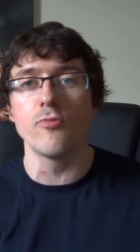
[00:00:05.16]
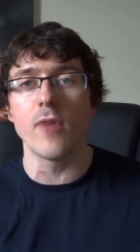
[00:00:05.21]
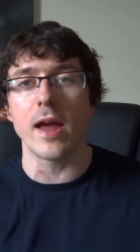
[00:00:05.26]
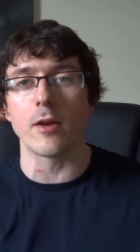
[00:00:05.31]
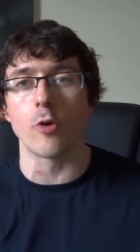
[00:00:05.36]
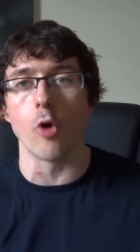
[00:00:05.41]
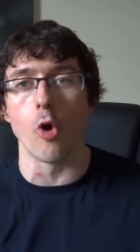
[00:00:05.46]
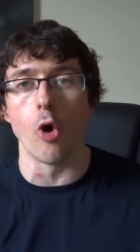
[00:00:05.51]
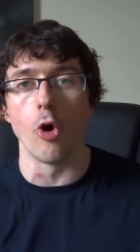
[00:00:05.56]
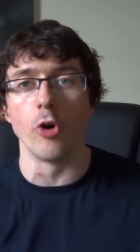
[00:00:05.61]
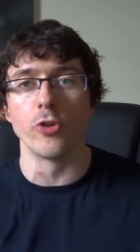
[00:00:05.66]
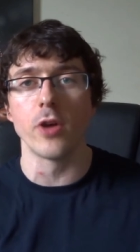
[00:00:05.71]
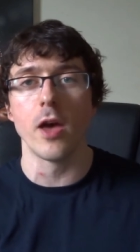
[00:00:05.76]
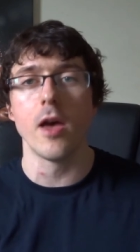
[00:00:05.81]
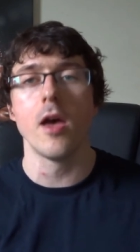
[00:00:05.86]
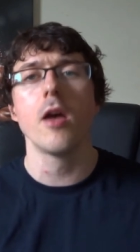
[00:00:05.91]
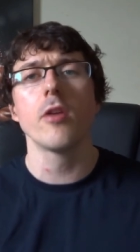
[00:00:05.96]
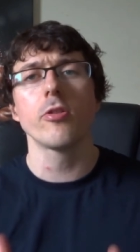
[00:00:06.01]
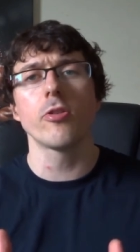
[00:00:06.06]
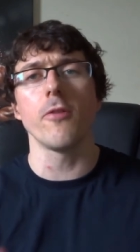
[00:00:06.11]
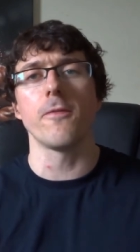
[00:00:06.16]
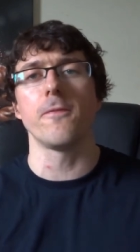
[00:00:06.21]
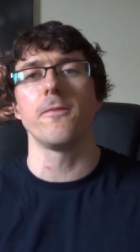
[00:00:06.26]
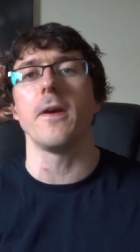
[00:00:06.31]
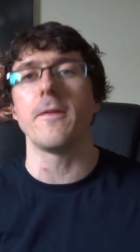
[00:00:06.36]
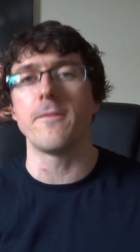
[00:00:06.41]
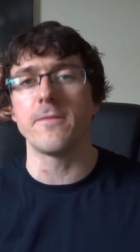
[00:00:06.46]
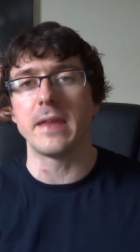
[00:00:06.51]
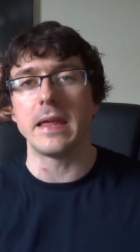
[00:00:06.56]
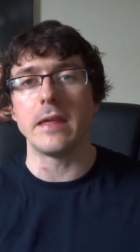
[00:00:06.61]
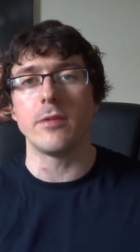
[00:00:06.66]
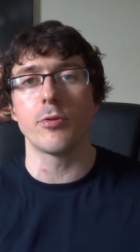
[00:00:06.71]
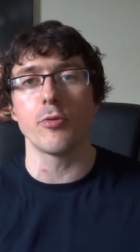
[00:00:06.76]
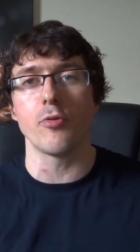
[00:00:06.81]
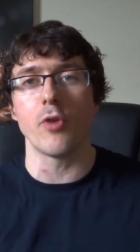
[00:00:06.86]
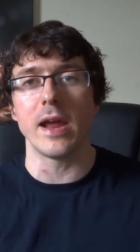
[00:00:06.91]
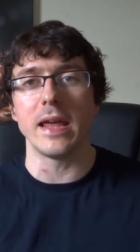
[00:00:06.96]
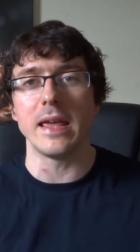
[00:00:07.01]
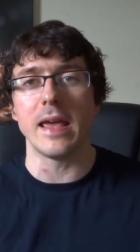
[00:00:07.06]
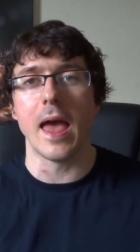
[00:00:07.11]
record to
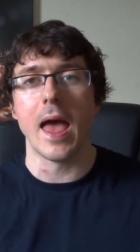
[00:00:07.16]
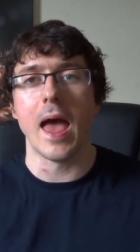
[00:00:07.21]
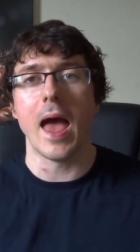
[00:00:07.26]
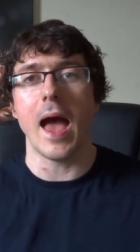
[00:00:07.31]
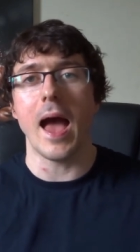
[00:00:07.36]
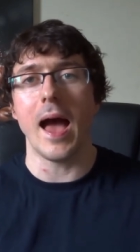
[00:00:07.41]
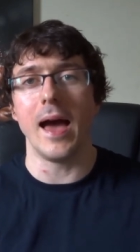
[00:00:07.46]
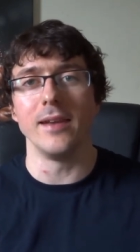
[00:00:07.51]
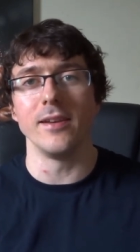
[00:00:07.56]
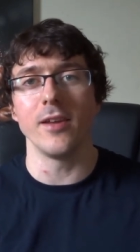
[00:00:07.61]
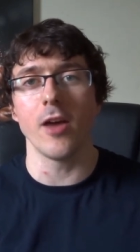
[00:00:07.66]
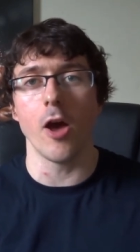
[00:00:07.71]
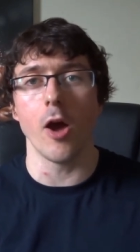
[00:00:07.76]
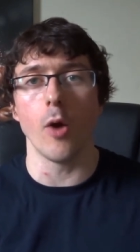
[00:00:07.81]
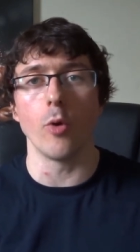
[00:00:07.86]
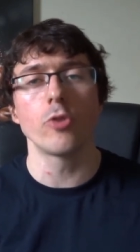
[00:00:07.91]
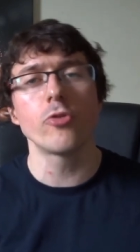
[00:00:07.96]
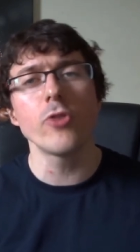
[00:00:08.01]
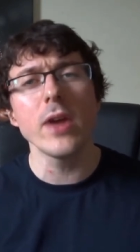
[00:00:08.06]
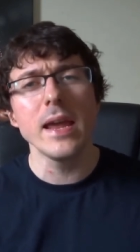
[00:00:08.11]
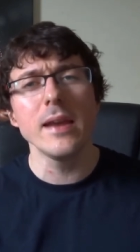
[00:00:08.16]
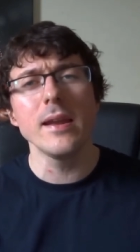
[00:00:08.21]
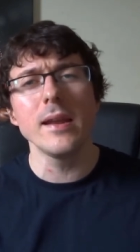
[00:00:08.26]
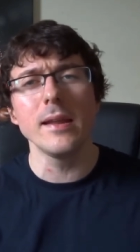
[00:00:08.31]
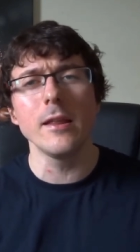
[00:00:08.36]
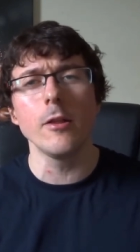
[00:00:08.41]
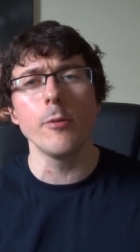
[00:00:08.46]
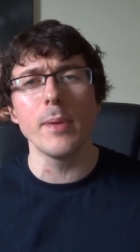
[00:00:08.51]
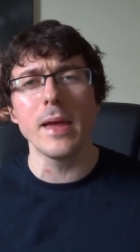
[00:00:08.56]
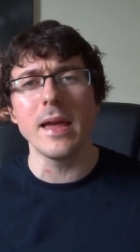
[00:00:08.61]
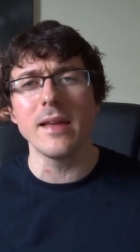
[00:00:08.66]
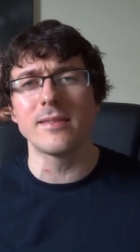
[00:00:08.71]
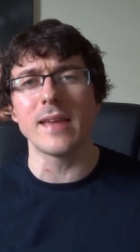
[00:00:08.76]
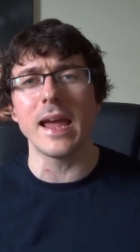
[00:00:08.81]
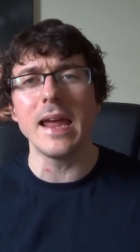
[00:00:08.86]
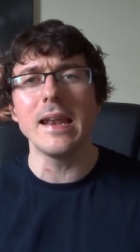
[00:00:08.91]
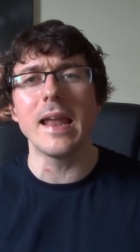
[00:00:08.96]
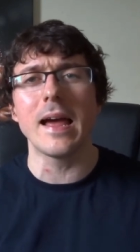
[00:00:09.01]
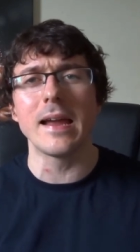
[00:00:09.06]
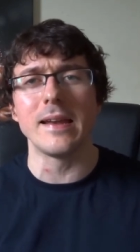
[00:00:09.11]
53 and uh, creating a little bit of
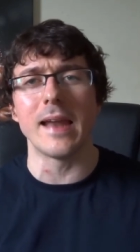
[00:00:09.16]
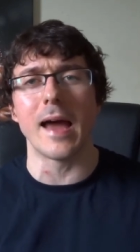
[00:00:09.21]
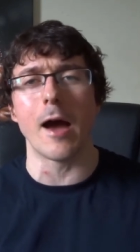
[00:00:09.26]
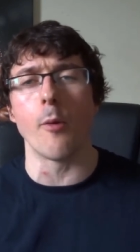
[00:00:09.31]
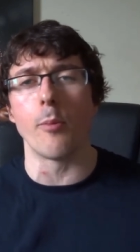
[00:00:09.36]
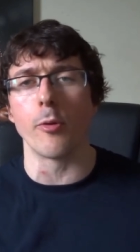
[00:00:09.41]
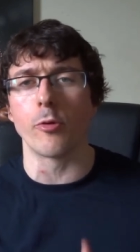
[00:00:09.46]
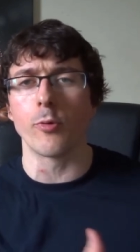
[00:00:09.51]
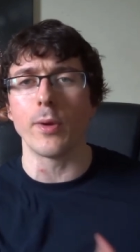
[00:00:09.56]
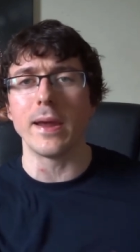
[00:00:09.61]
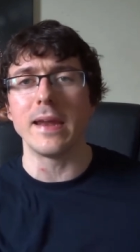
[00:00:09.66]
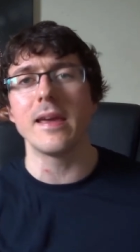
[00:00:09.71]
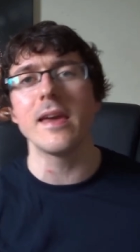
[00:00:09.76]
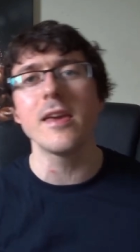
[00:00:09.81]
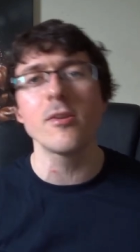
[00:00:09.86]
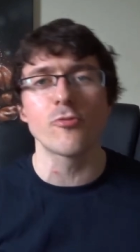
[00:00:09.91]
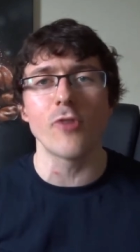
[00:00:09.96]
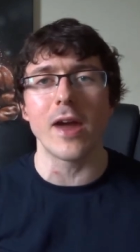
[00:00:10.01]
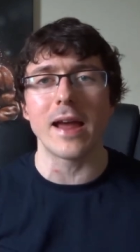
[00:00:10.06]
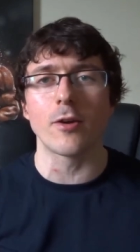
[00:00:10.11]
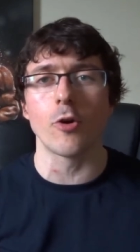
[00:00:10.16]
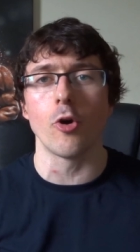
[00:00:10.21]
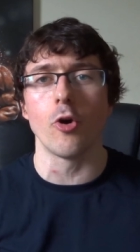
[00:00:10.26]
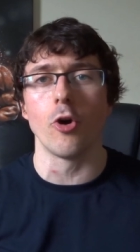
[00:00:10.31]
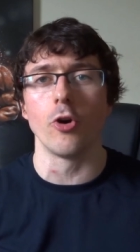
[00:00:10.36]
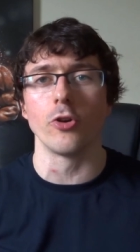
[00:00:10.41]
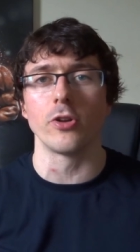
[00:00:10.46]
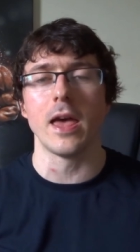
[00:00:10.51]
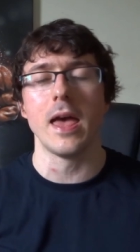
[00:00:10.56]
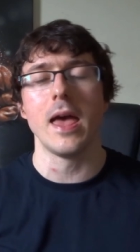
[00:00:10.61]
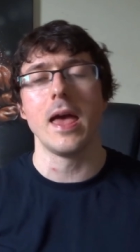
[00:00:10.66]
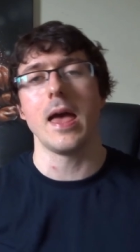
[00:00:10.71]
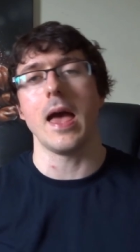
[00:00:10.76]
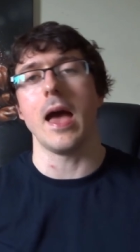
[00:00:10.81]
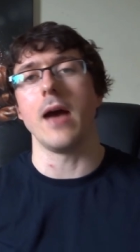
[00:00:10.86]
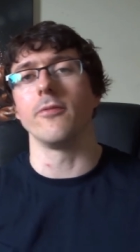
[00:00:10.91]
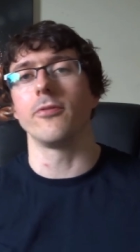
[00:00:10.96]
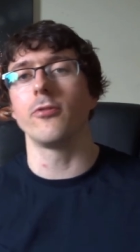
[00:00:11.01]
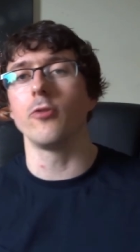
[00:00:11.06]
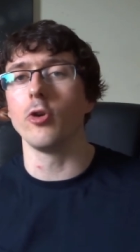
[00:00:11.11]
daylight now between his record
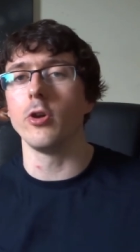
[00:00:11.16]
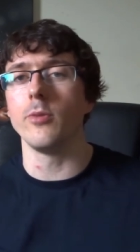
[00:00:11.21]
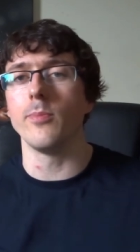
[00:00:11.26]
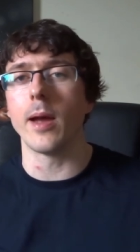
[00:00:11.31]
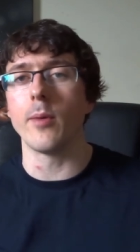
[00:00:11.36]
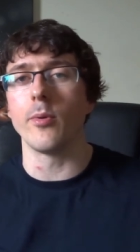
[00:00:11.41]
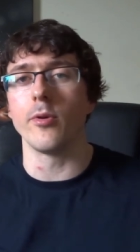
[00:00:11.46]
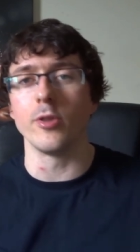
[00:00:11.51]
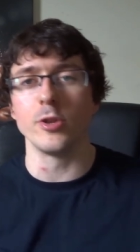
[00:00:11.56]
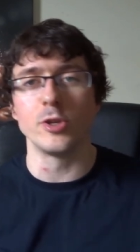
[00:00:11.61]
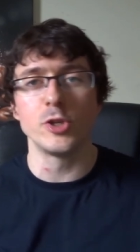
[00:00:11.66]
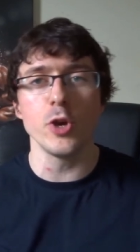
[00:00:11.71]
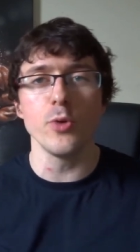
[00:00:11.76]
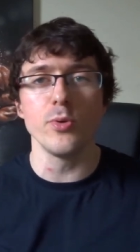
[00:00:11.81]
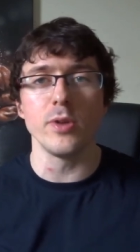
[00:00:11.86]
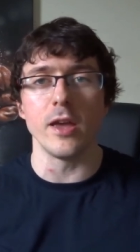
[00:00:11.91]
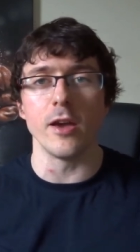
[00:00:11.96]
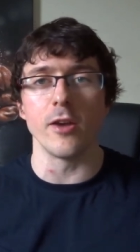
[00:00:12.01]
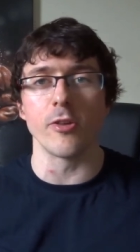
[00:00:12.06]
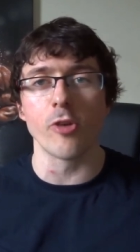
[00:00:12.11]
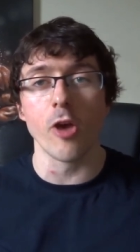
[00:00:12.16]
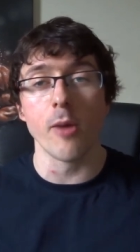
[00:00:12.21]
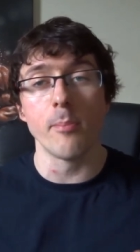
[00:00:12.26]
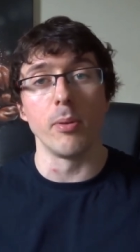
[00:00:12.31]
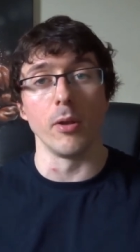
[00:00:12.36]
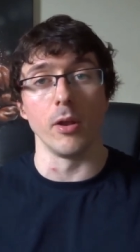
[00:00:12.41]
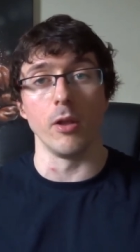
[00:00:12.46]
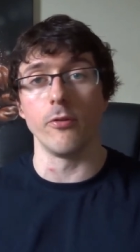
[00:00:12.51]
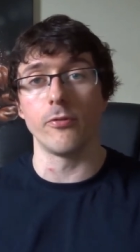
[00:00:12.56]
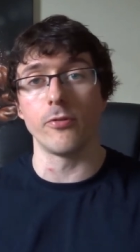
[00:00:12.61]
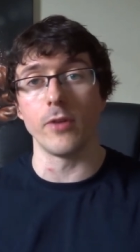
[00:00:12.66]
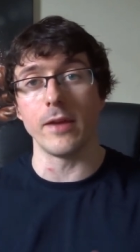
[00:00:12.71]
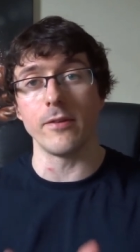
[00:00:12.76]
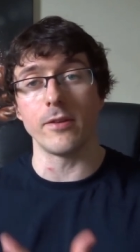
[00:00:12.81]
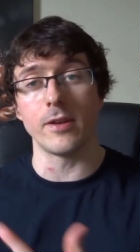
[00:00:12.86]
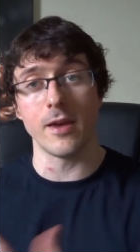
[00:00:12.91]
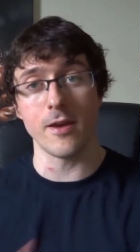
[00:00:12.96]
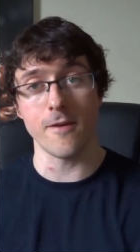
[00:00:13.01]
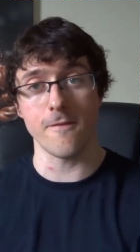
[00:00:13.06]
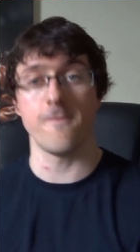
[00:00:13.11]
and Floyd Mayweather Jr.'s
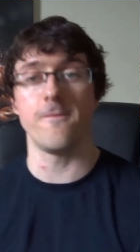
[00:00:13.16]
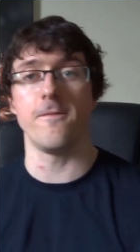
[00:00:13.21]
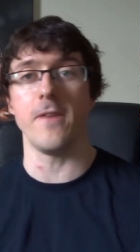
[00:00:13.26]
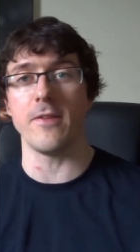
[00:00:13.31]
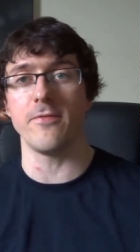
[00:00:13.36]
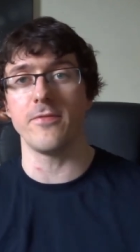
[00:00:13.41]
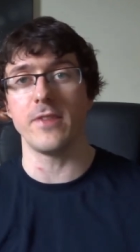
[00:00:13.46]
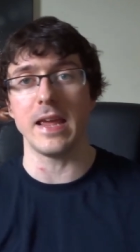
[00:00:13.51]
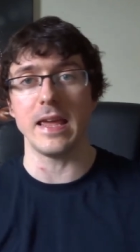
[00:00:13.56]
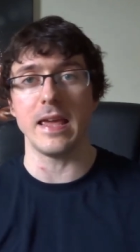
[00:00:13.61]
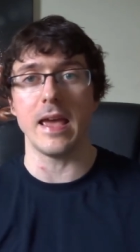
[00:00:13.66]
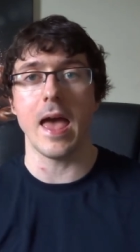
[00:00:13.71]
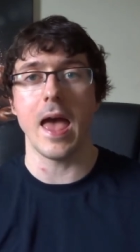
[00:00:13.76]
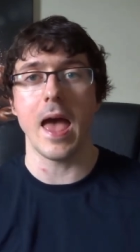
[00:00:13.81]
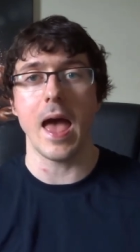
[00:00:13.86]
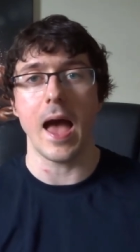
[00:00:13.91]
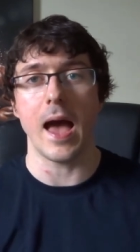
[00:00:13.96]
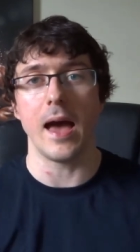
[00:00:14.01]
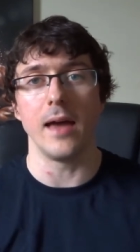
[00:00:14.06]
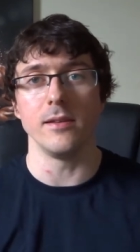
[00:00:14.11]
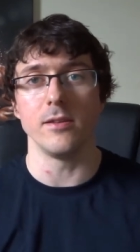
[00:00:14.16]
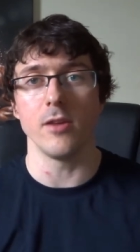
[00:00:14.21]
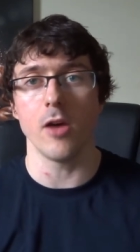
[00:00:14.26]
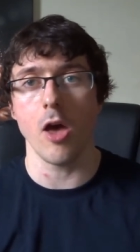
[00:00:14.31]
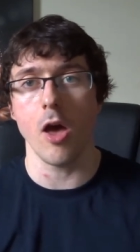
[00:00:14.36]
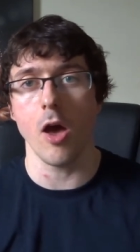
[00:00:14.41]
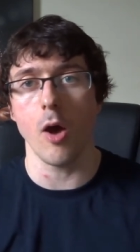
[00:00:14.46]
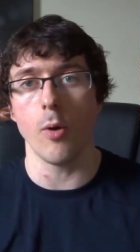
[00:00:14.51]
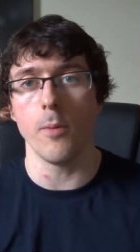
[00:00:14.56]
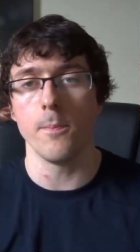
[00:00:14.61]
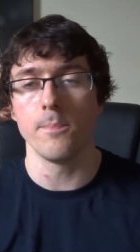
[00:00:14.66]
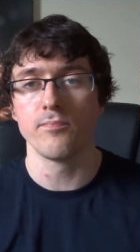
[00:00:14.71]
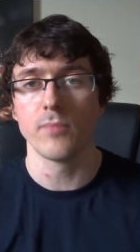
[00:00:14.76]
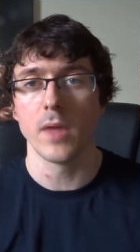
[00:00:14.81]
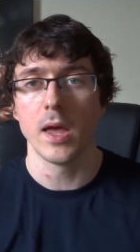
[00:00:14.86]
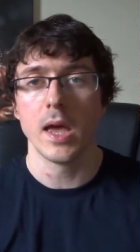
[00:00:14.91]
beloved 50 and 0.